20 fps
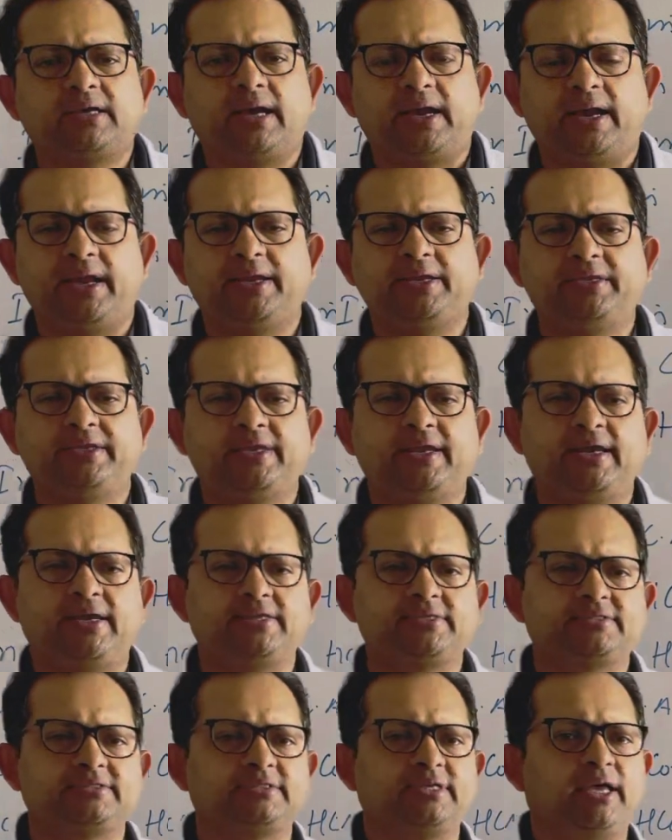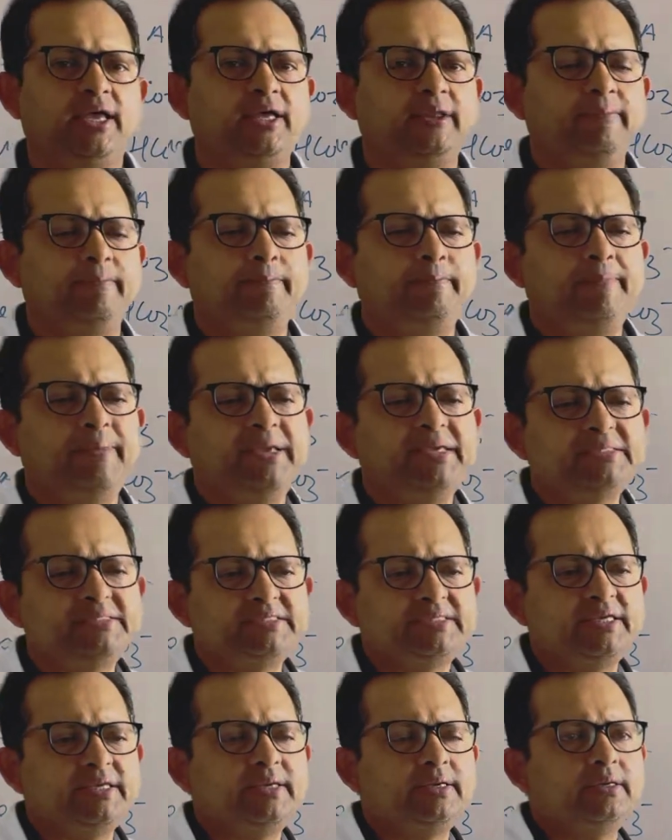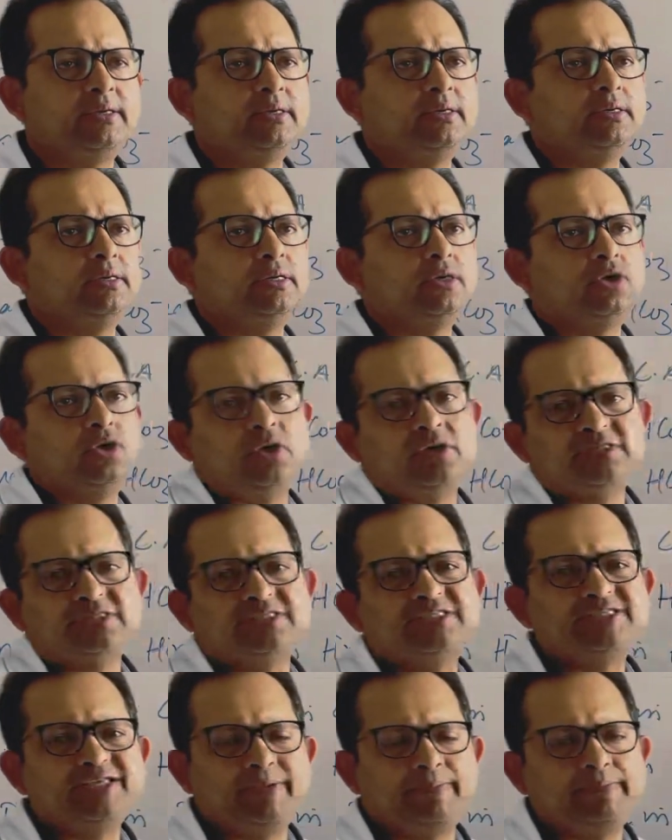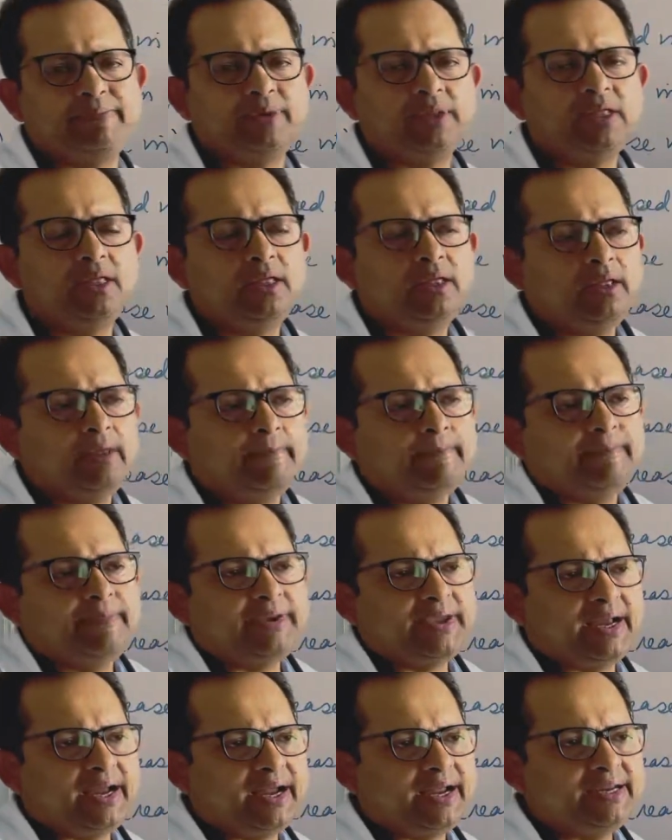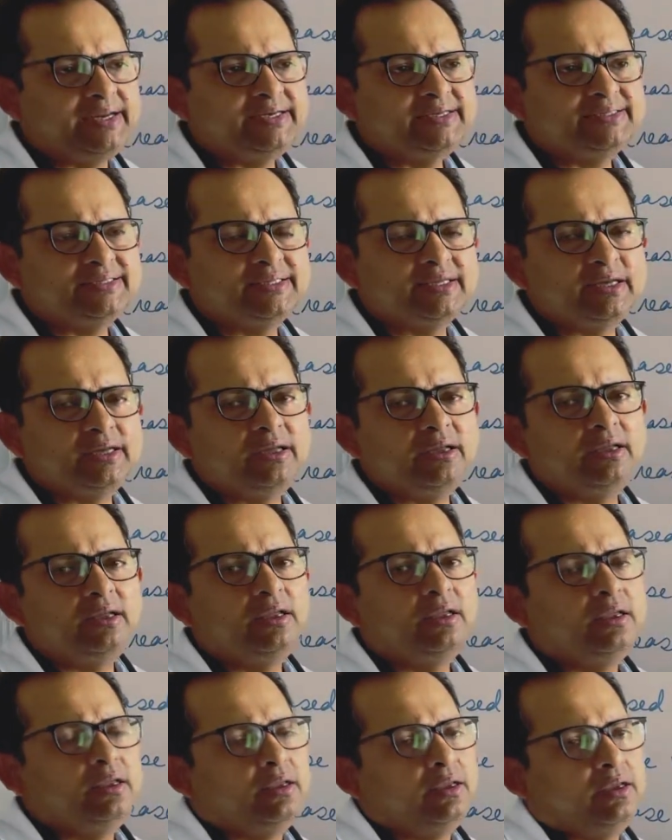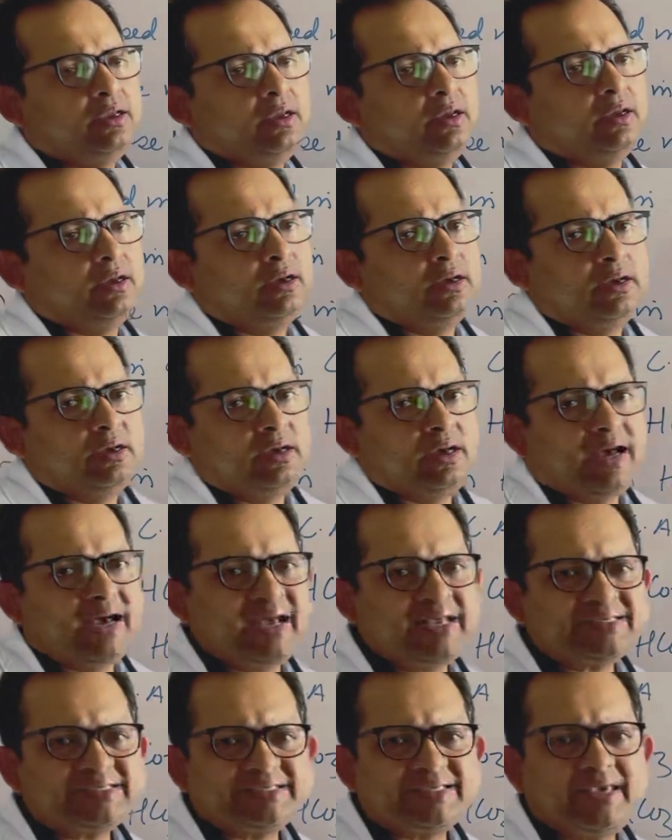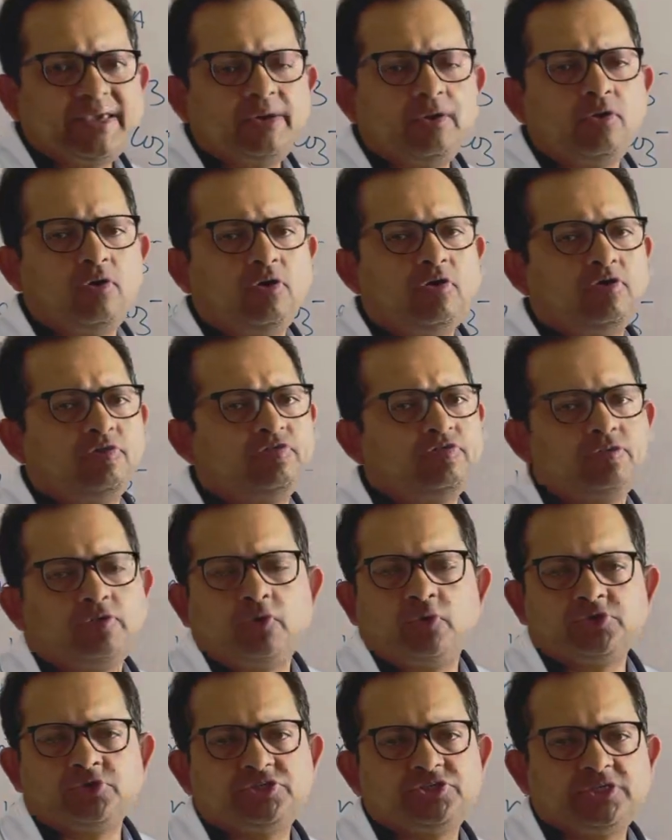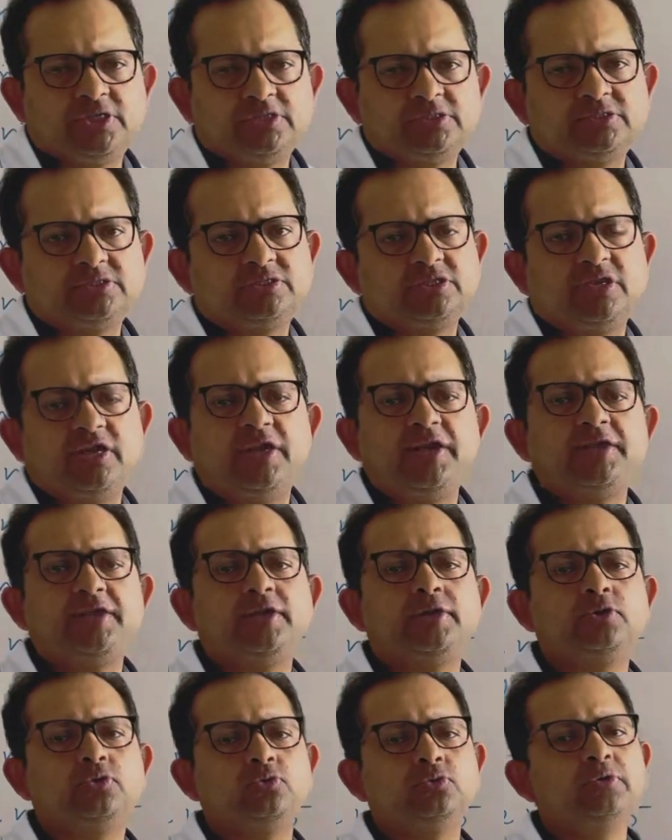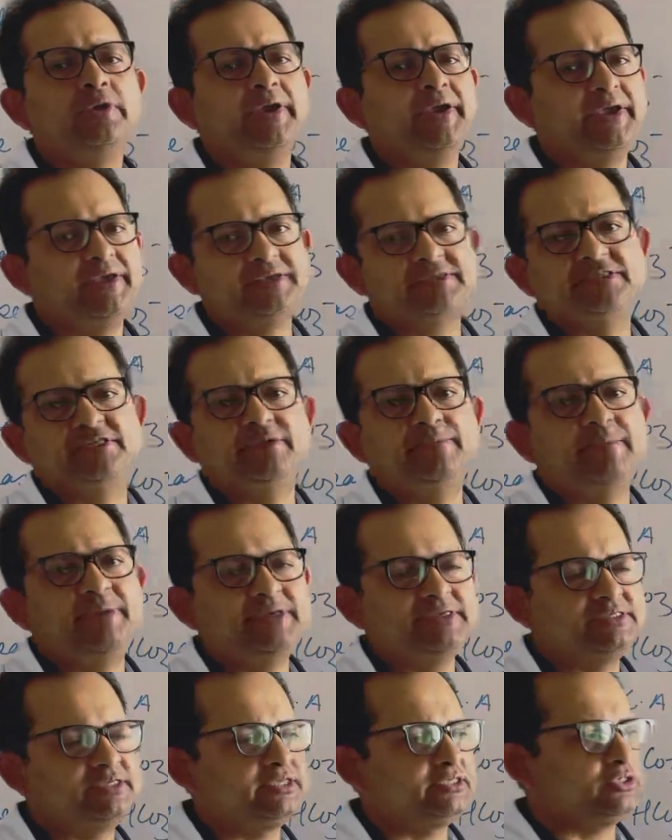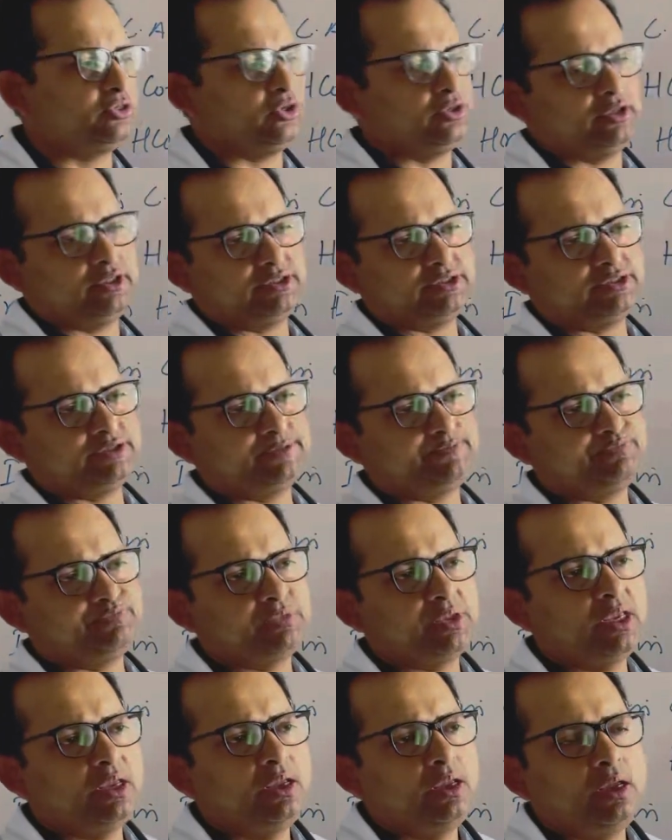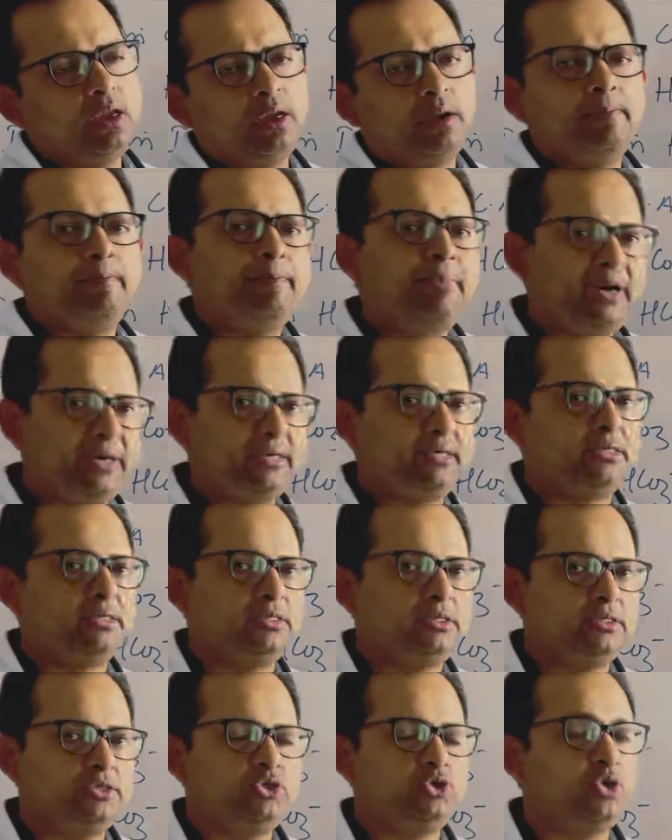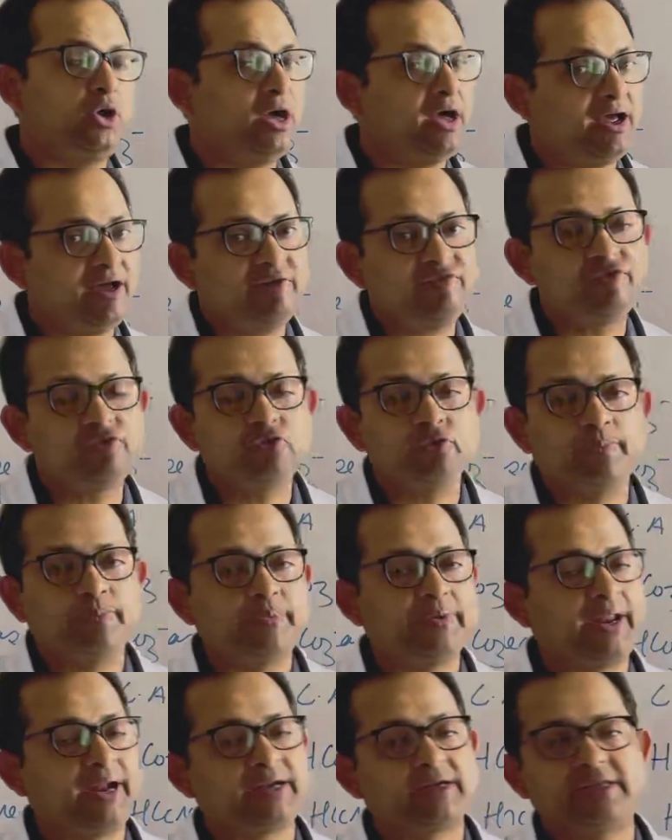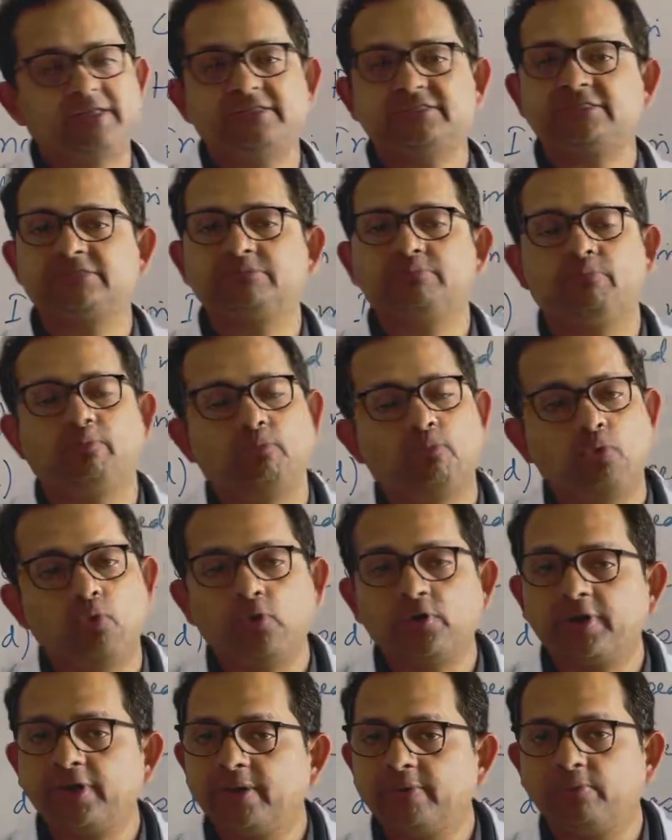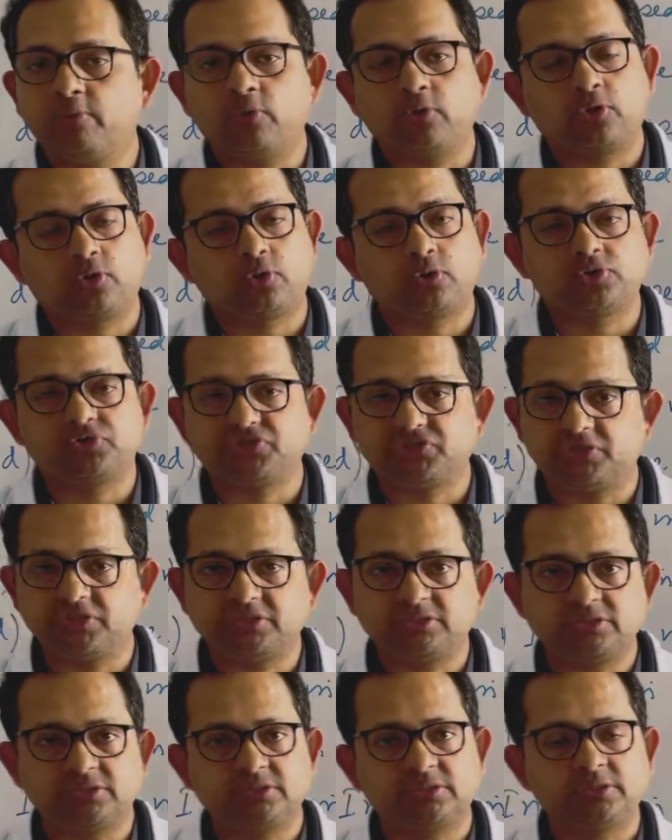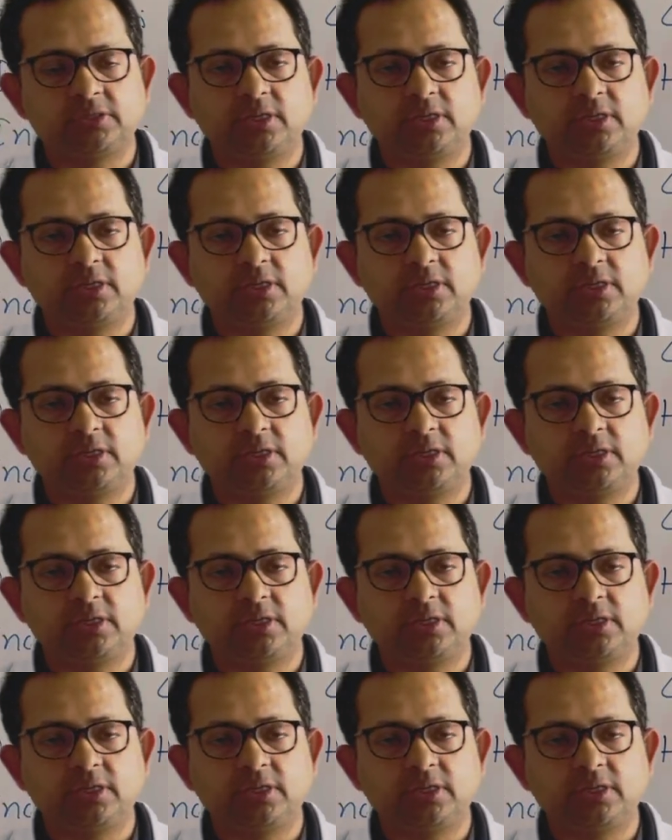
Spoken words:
ideas and basic concept behind the asking of questions related to acid-base disorders. But you have to practice more and more questions.